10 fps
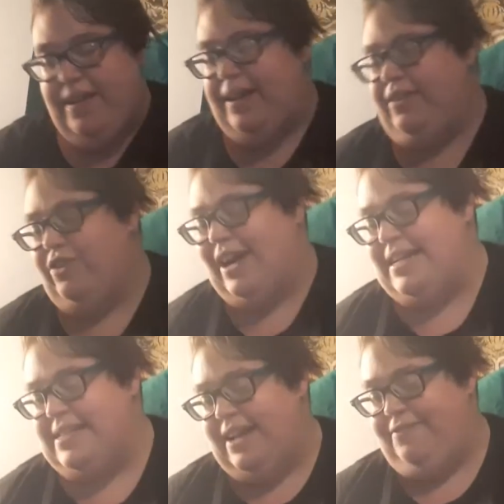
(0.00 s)
And little
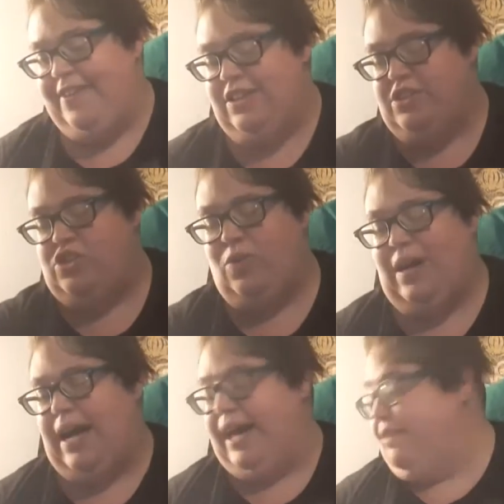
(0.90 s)
guy's not feeling so
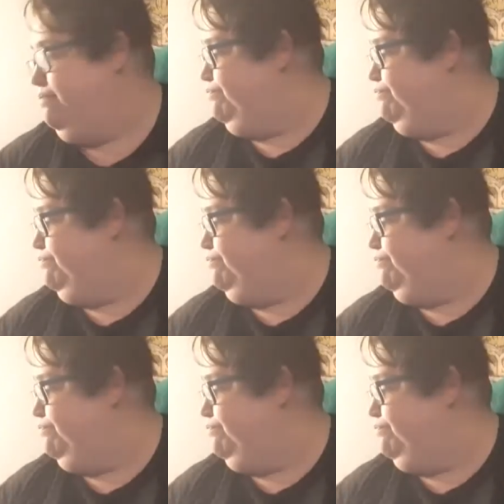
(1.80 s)
hot.